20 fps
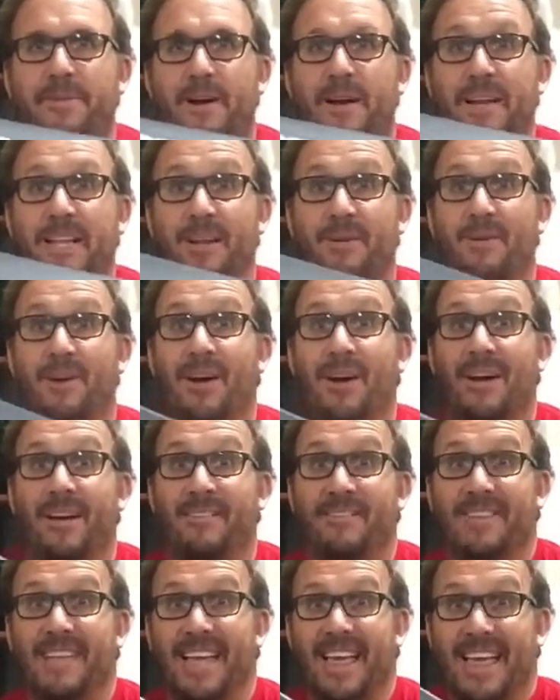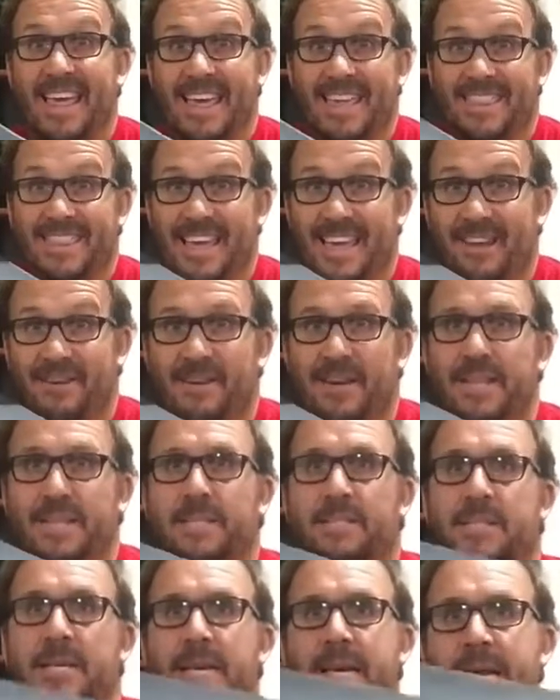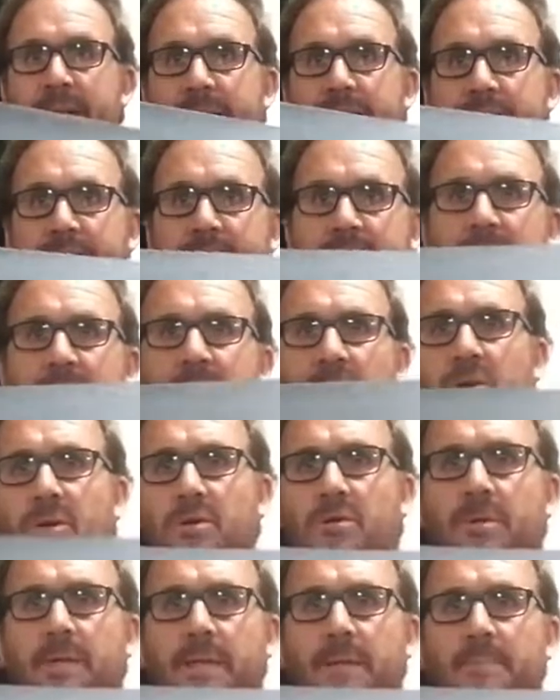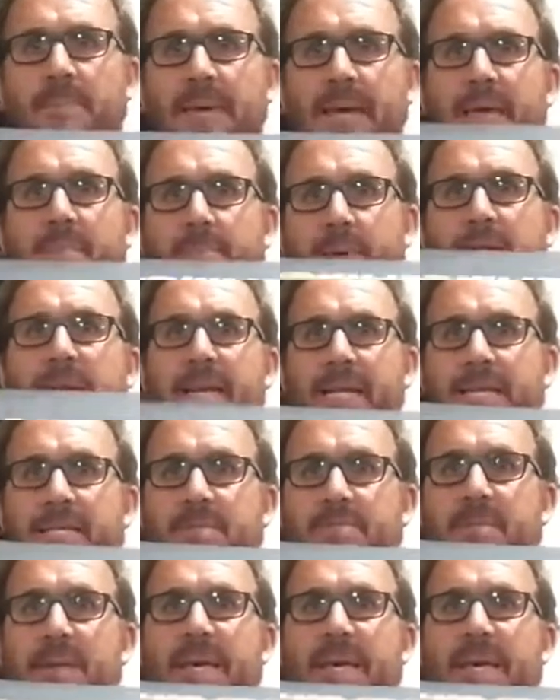It finally arrived. There it is. It doesn't look really big, but it is